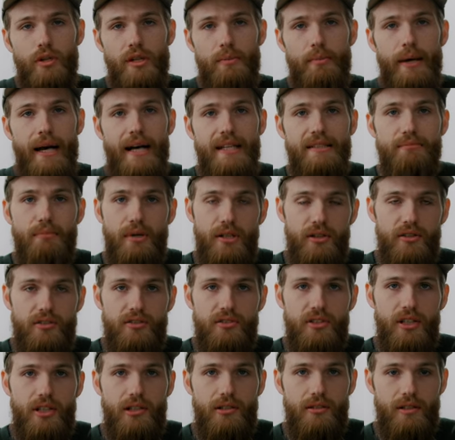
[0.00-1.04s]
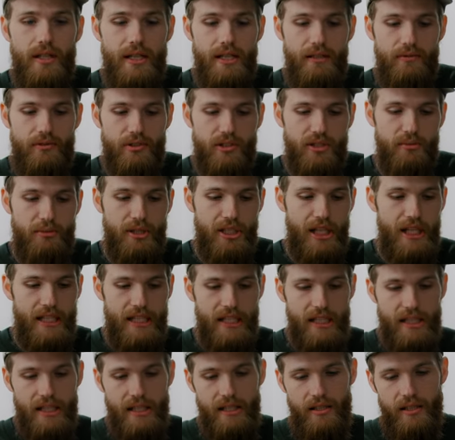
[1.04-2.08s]
the past month or so, and I've really been
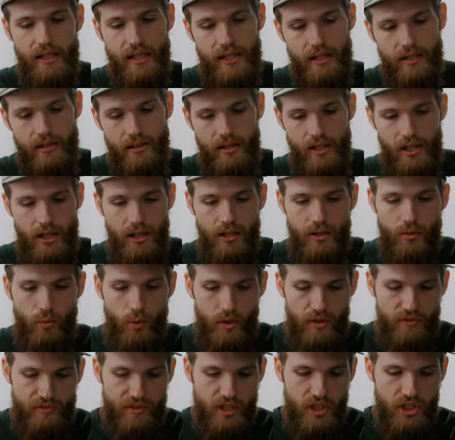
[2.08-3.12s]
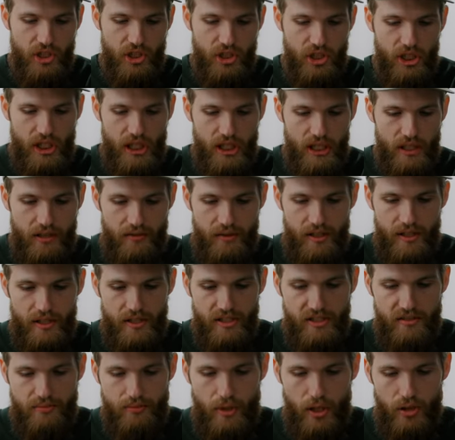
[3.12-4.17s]
liking it. And one feature of this
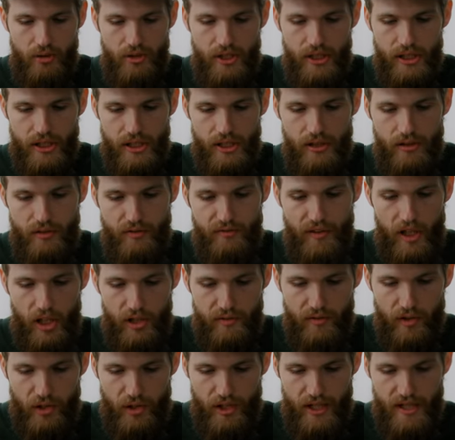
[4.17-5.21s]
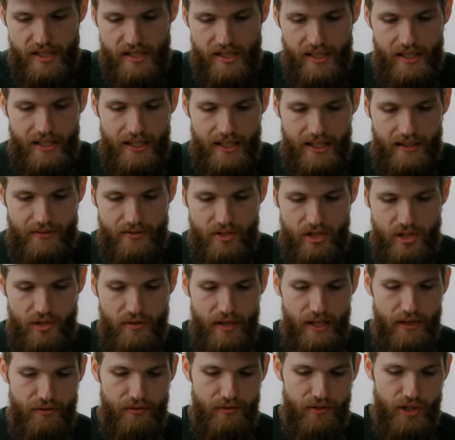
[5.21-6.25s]
smallrig follow focus is that it gives you
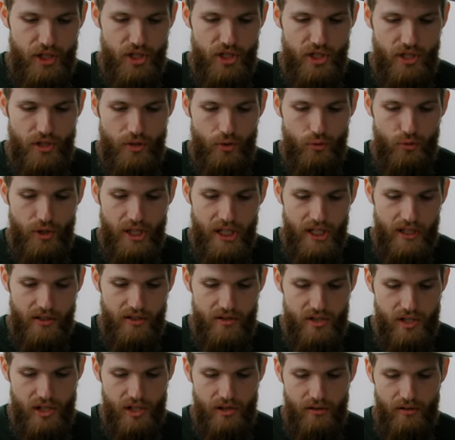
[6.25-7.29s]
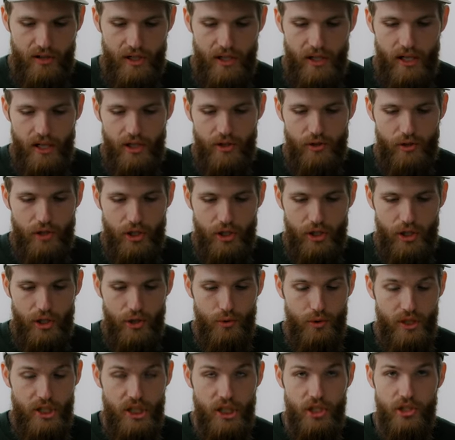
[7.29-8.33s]
a friction ring. So there are
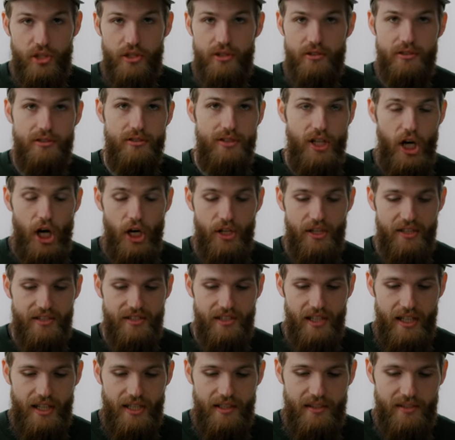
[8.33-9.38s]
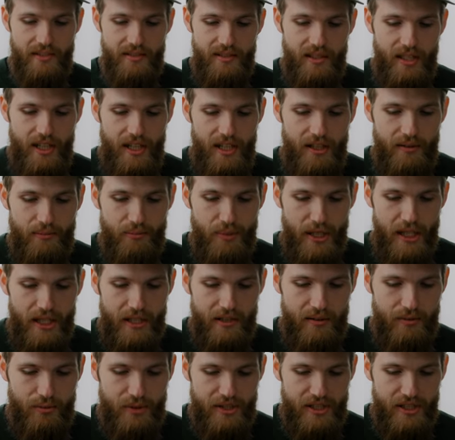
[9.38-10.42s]
no gears on this lens,
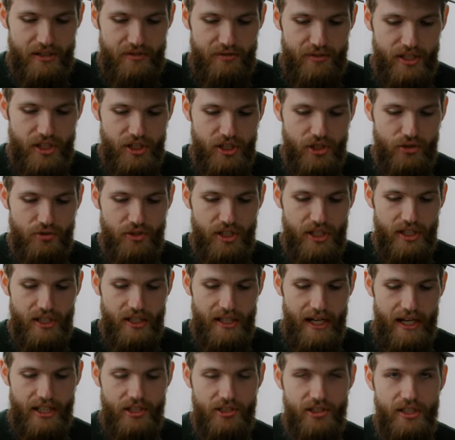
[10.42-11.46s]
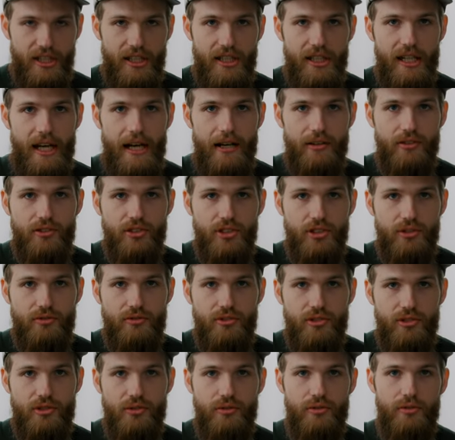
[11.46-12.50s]
but with the friction ring, it actually allows you
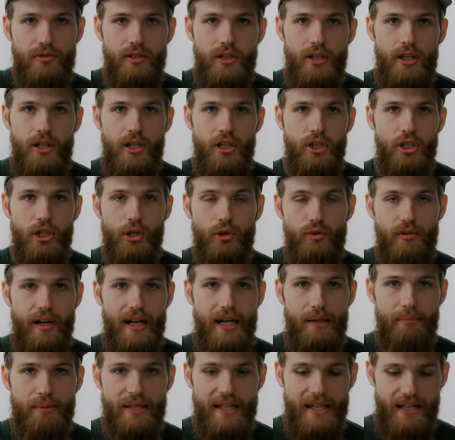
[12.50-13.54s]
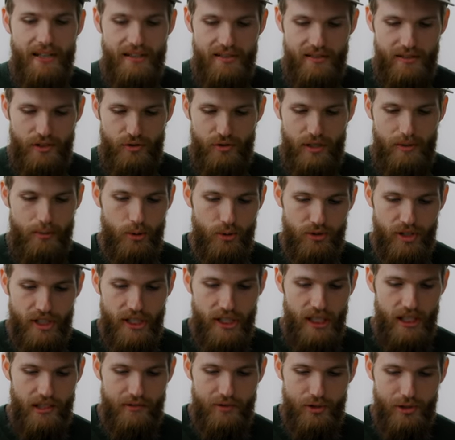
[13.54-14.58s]
to go right up against the rubber
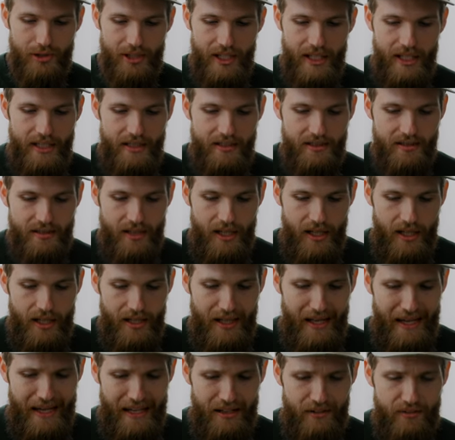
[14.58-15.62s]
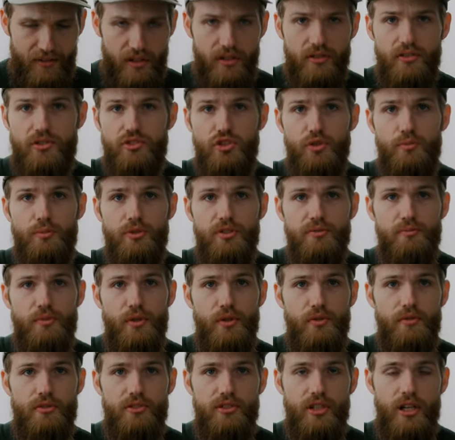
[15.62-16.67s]
ring of your lens and feels super
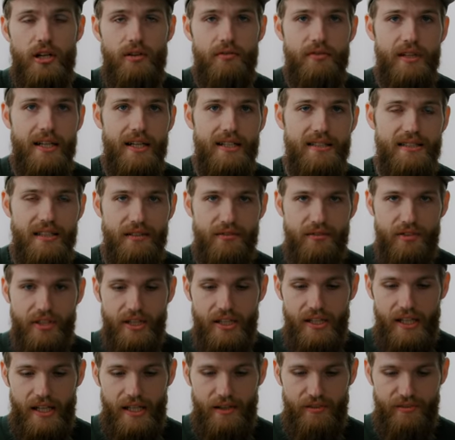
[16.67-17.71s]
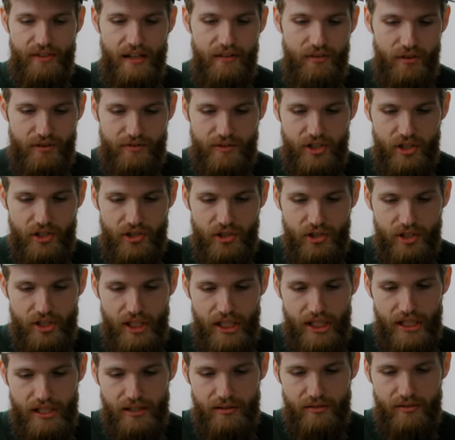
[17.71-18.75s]
smooth. So that is definitely a favorite feature
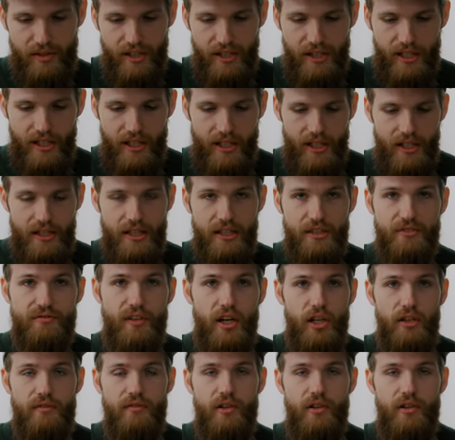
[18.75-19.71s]
of this follow